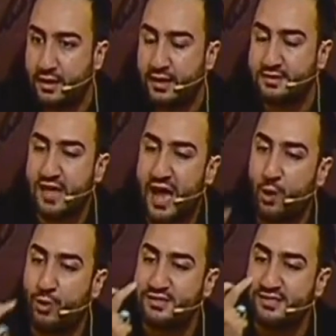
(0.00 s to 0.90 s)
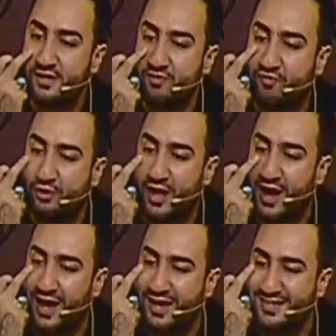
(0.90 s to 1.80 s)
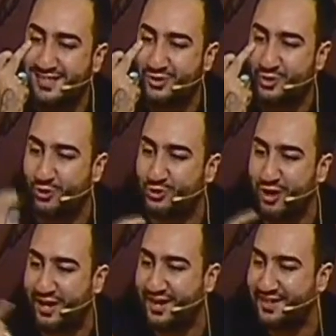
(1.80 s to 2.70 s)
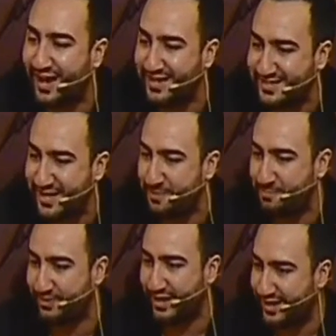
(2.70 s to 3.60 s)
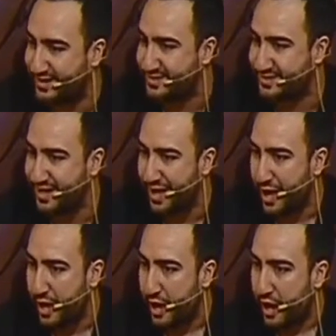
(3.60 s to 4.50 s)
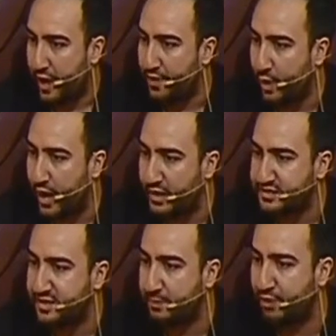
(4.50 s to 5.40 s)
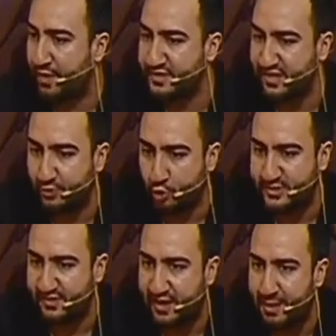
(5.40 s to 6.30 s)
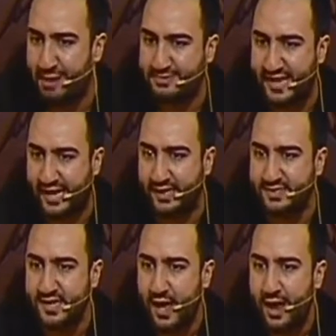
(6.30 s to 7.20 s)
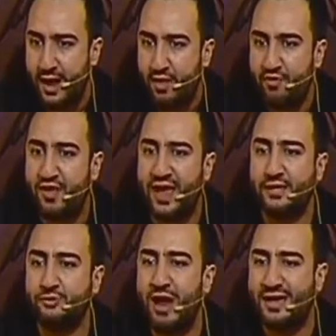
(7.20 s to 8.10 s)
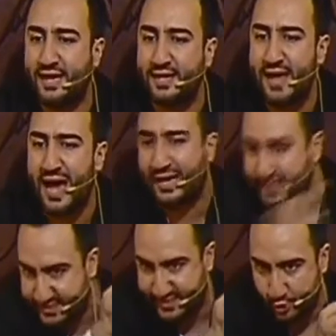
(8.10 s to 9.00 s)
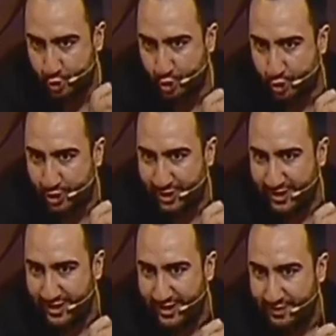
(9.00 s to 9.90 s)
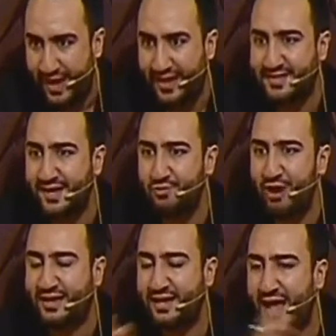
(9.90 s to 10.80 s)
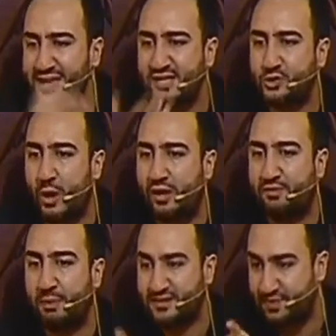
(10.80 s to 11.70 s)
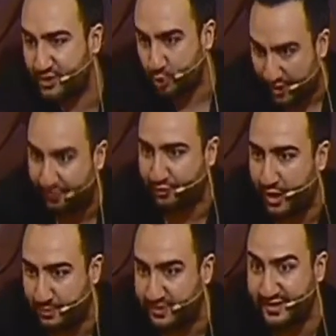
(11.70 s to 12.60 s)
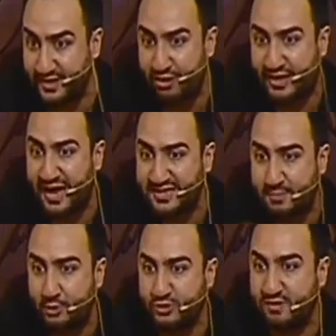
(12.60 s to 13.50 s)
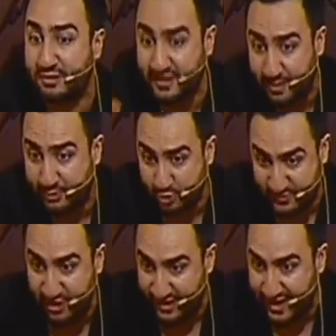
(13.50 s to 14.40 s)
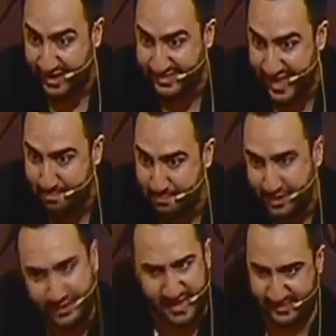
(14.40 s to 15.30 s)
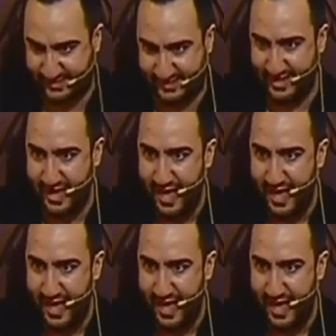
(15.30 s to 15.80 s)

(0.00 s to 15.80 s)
It's our sinful eyes that don't recognize him. Yes? Otherwise, the brothers of Yusuf Imam says, they recognized who? They didn't recognize the 12th, but did the 12th, they didn't recognize Nabi Yusuf, but did Nabi Yusuf recognize them? Yes.